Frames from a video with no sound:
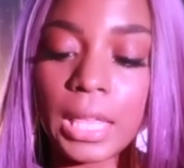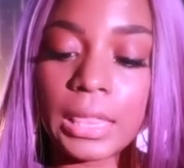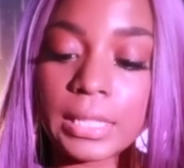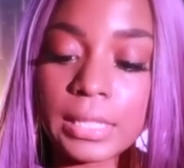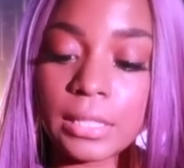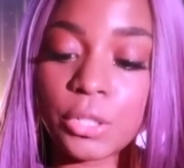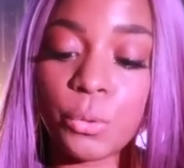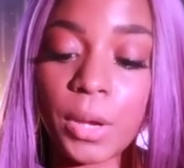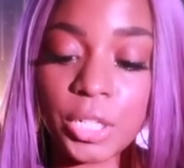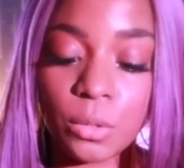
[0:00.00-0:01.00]
that the
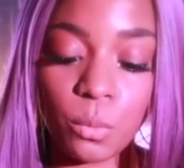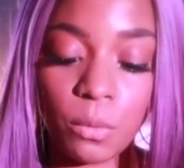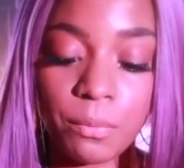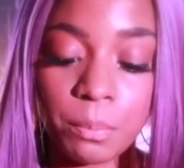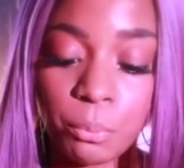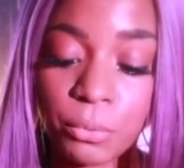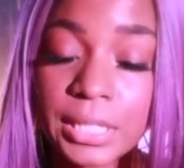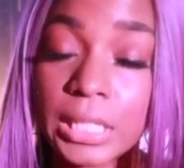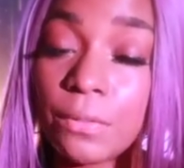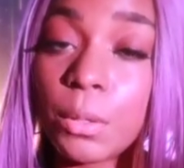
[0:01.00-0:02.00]
situation will
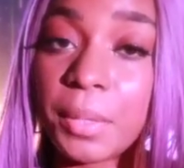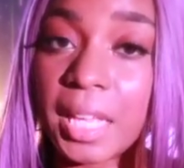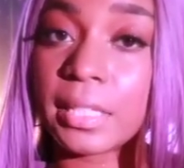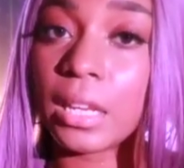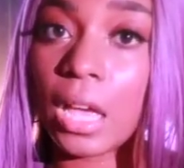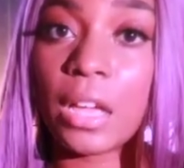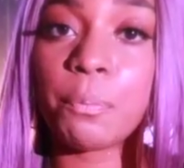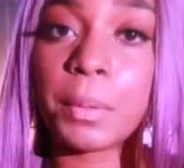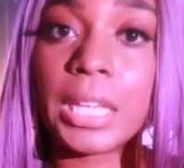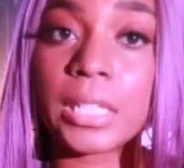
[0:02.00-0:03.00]
receive the blessing
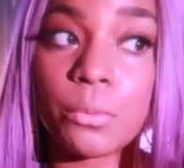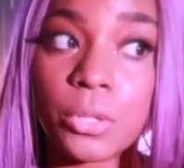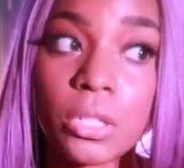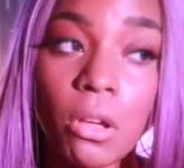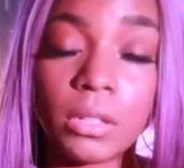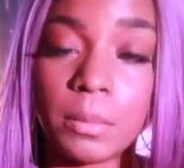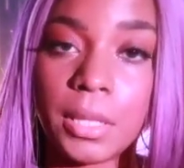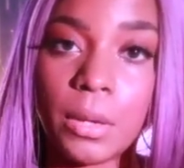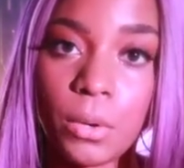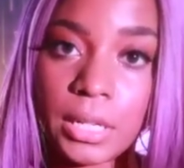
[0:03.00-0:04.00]
of peace, which is
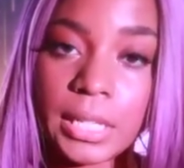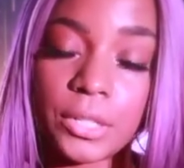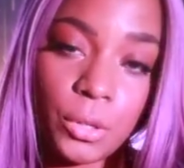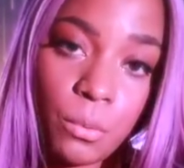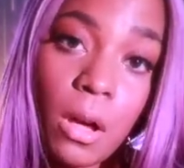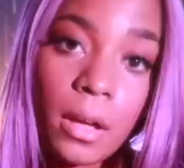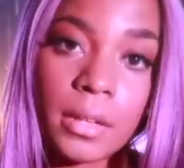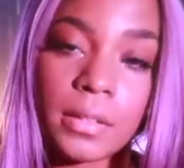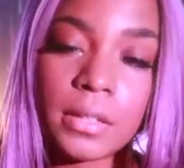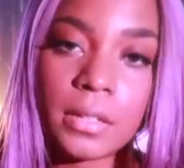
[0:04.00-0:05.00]
ultimately what is that you
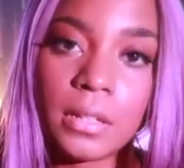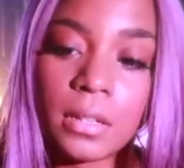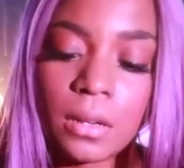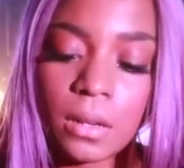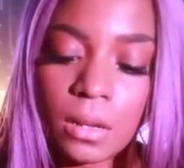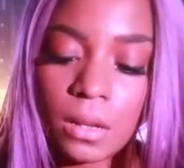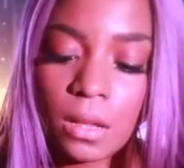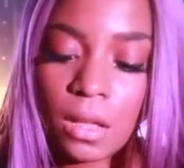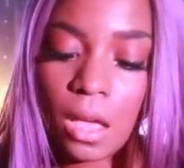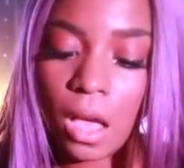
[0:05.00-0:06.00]
want.
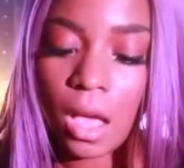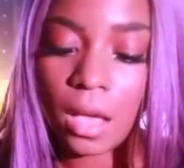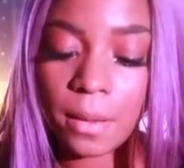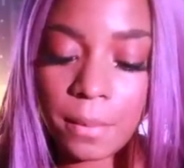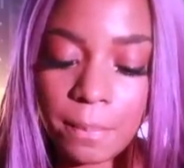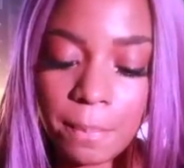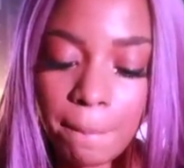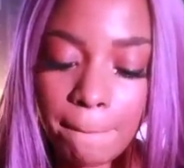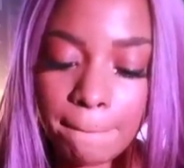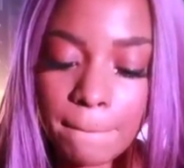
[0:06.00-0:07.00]

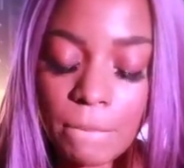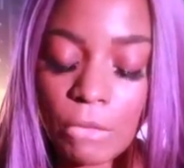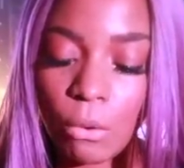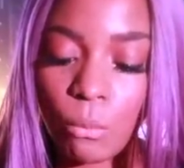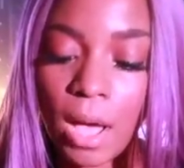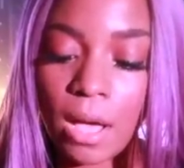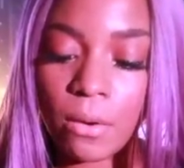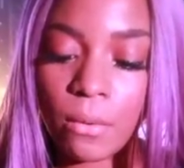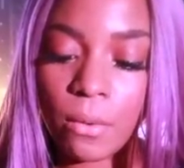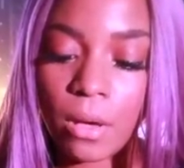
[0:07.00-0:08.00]
Um,
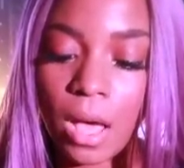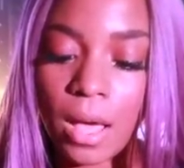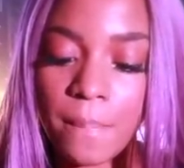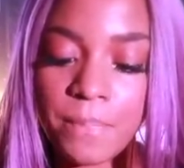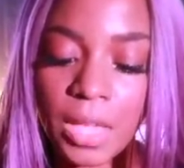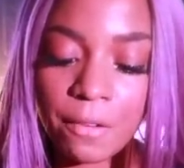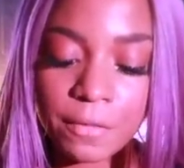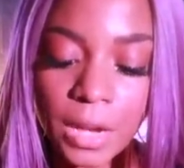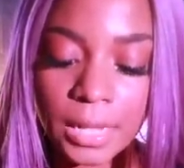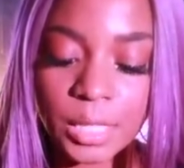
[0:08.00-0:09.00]
Wow. Um, if
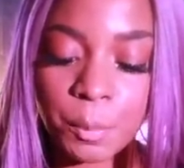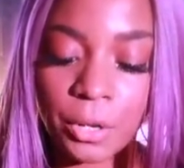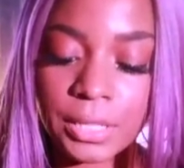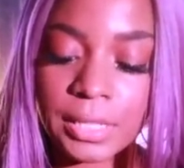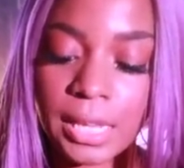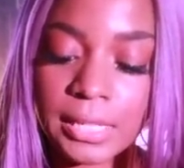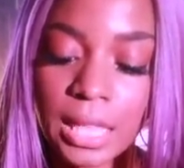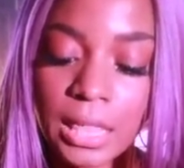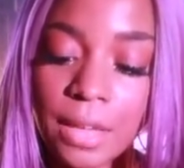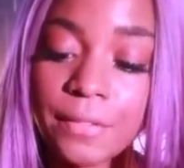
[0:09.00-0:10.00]
not, Spirit says
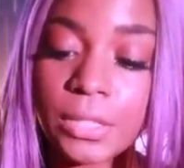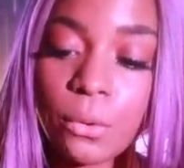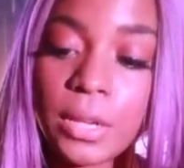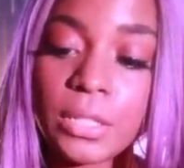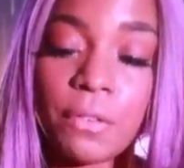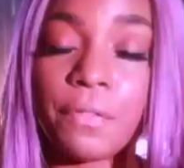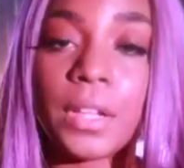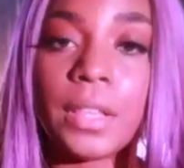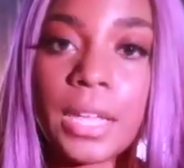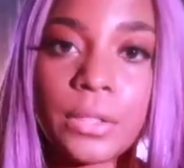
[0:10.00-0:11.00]
that life is going to
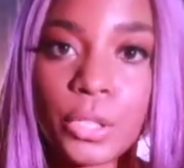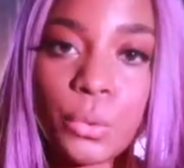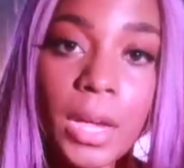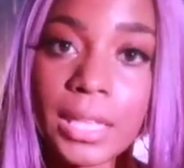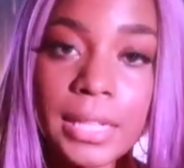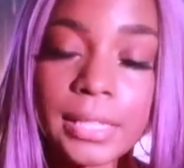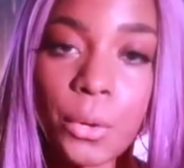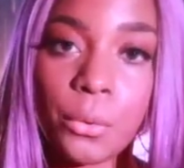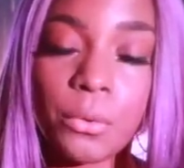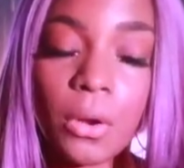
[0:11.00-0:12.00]
feel like the Twilight
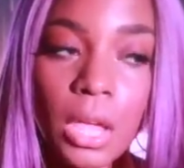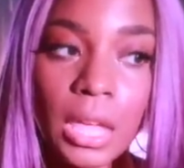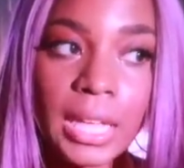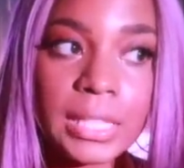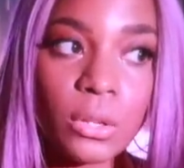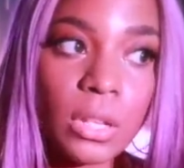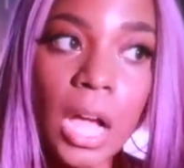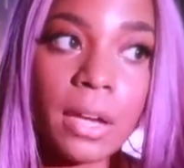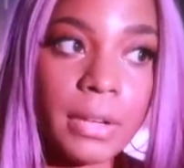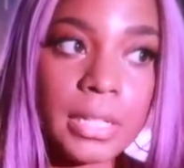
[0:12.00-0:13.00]
Zone. It's
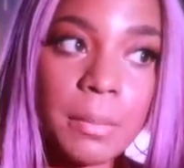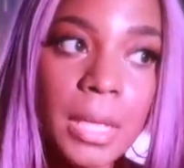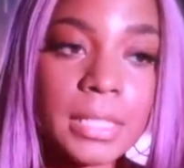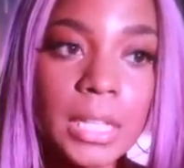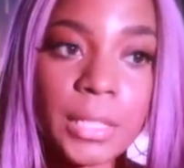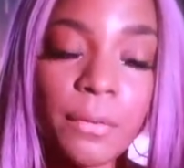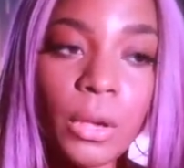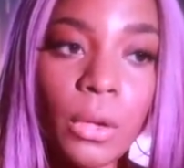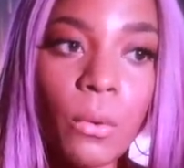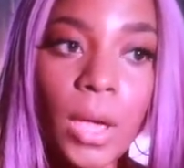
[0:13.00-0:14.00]
not going to make sense for
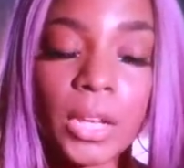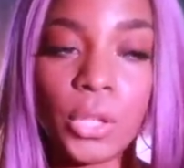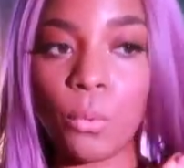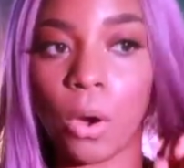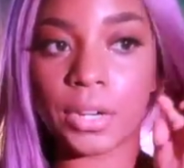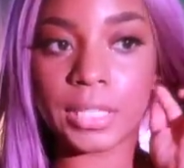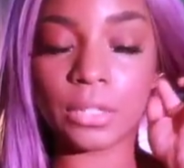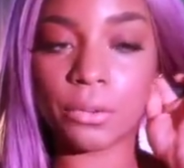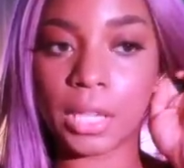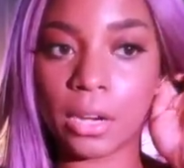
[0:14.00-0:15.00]
you. And you are
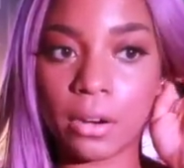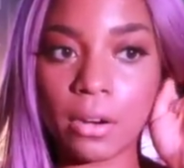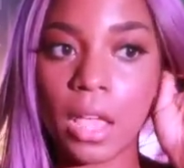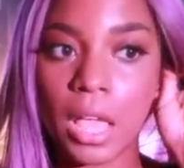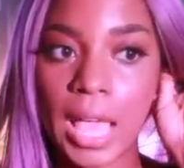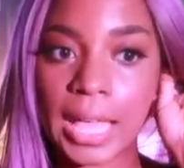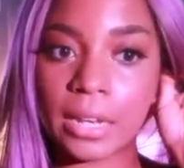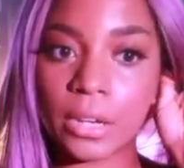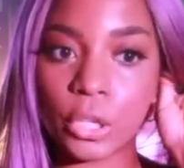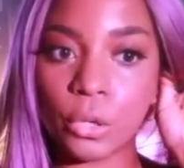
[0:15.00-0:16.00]
still here.
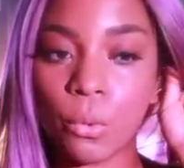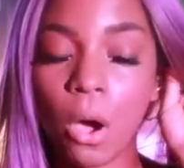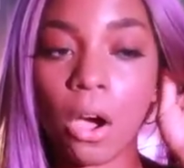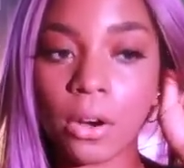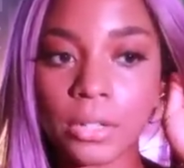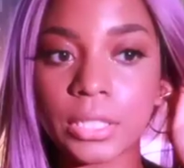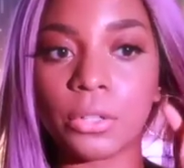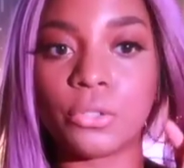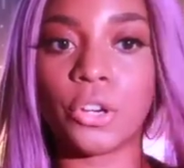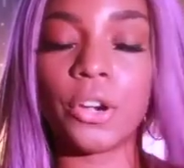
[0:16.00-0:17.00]
And you are
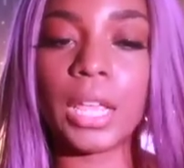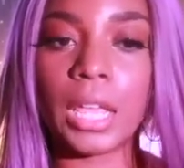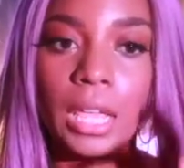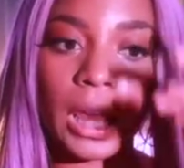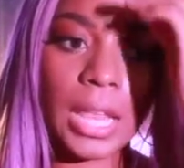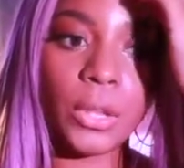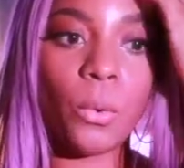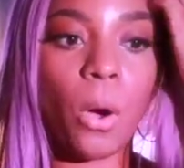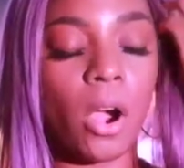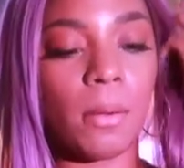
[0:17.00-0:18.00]
still journeying. And
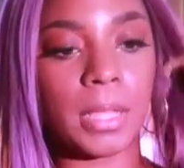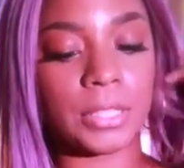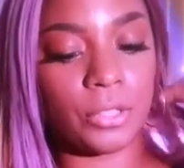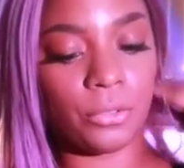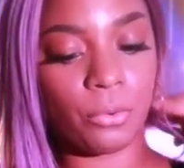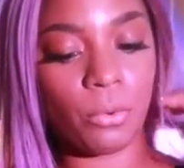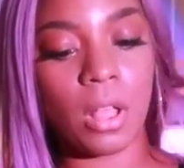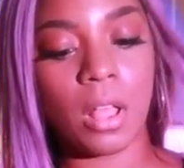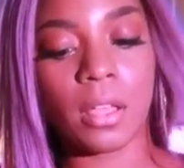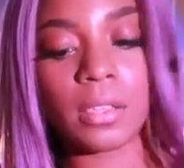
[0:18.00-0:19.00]
you are meant to
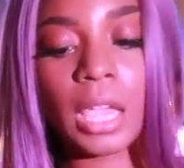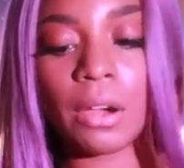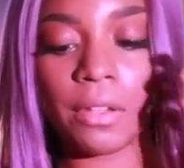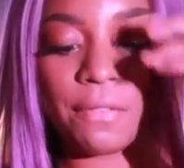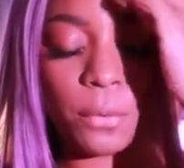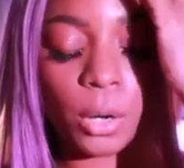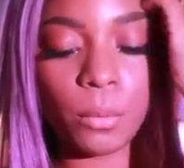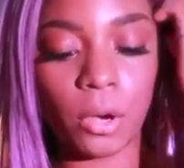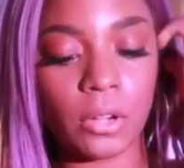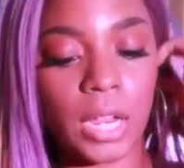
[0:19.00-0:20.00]
carry
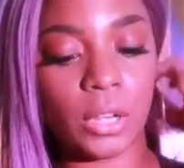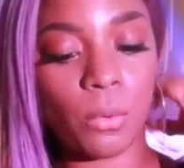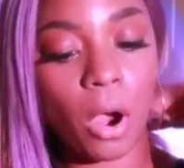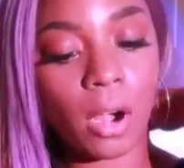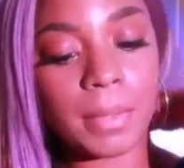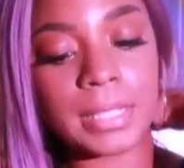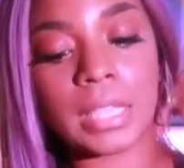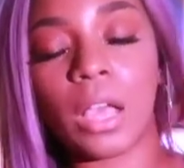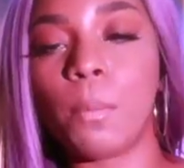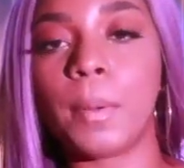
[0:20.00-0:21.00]
forward. And you are meant to
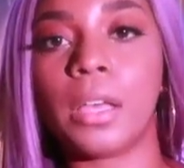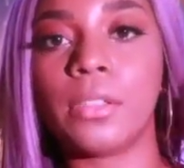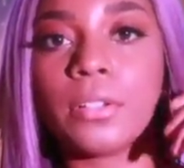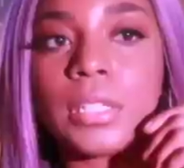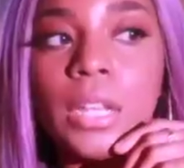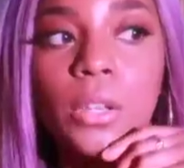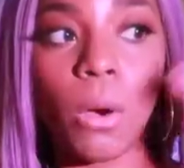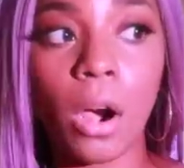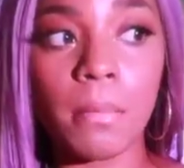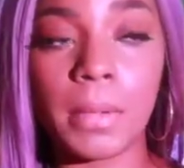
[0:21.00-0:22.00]
help others. And you
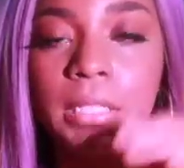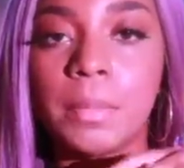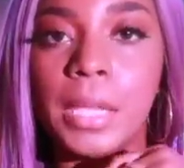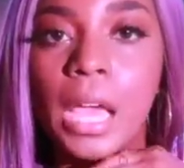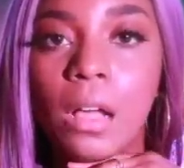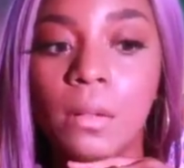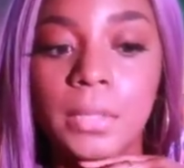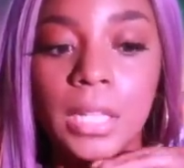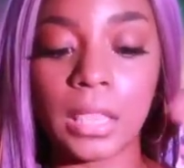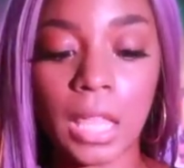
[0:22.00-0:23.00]
are meant to be helped.
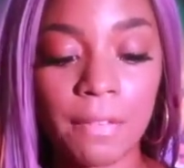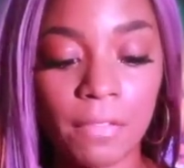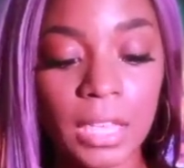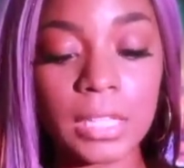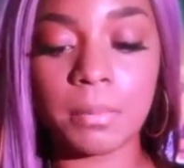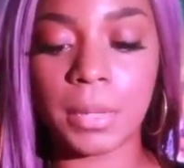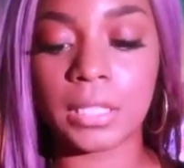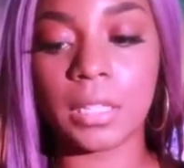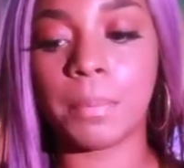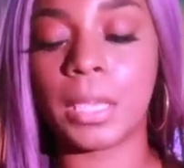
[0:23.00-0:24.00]
And life is meant
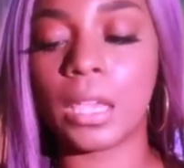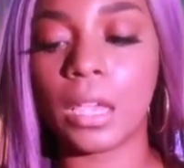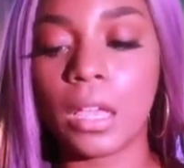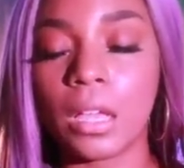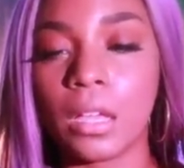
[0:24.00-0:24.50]
to be